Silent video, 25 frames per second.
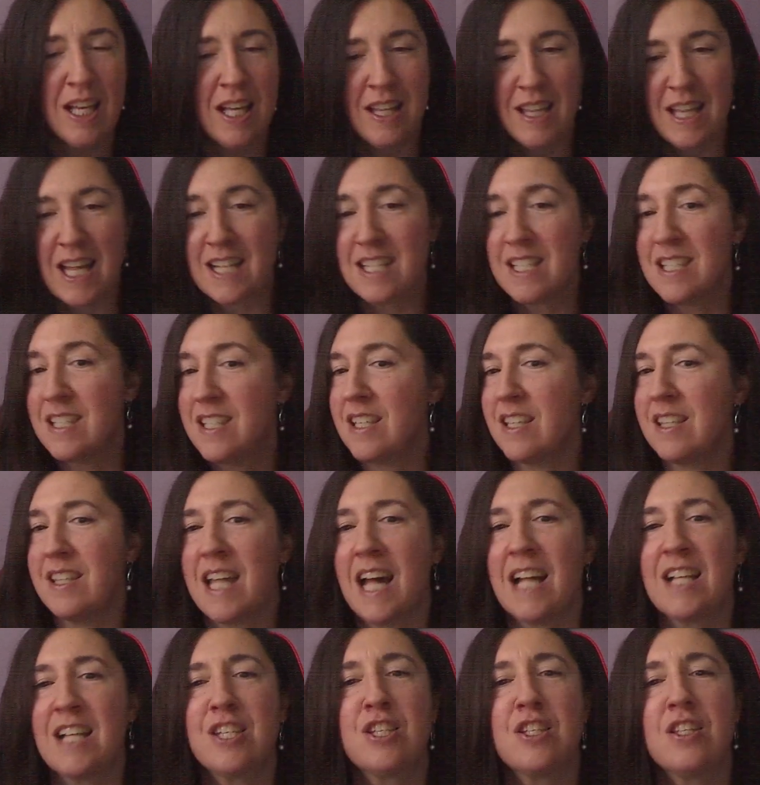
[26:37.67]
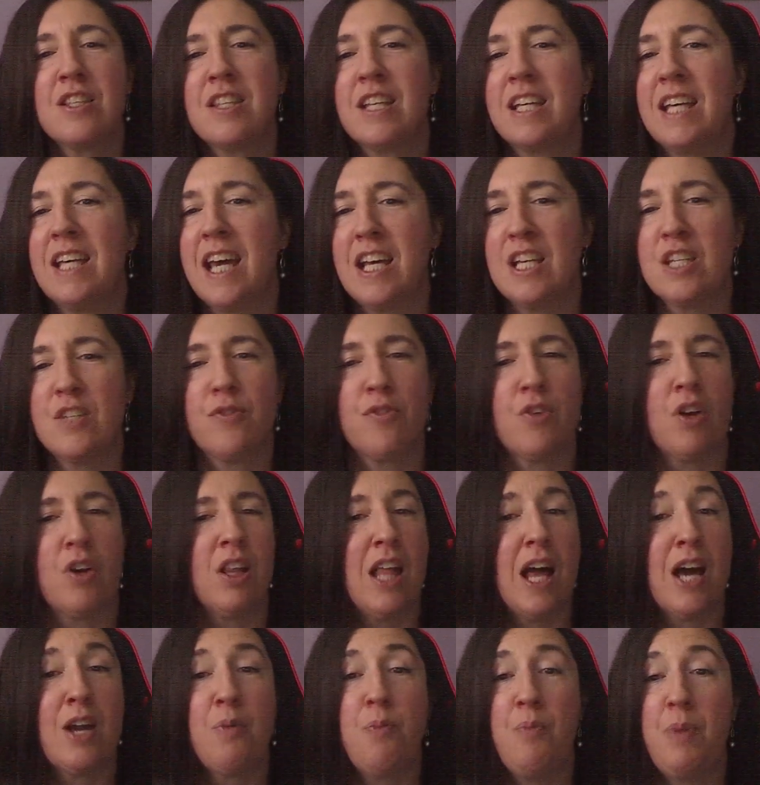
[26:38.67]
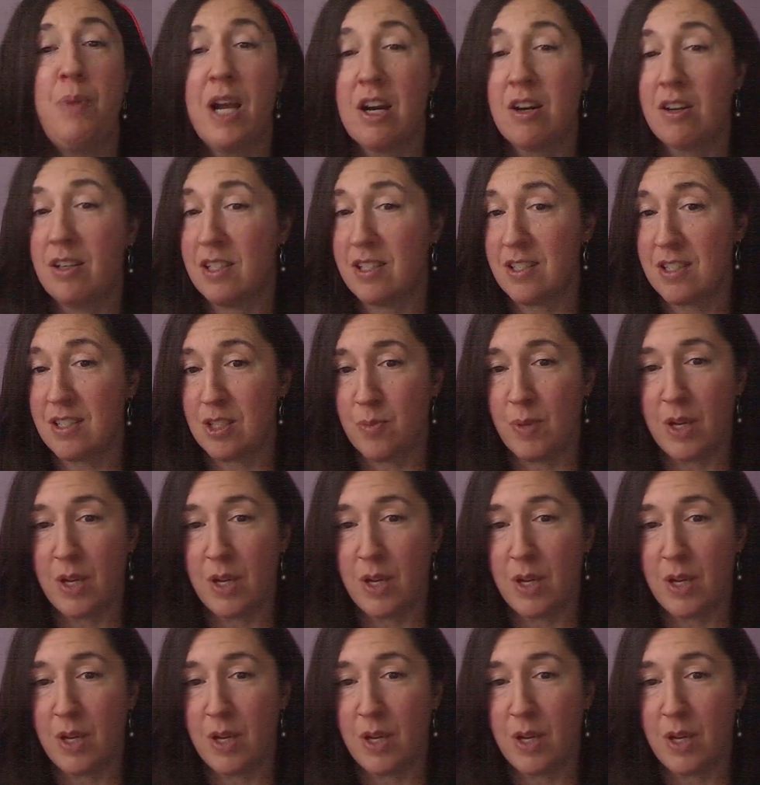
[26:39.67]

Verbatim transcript: That's the case for a lot of parents,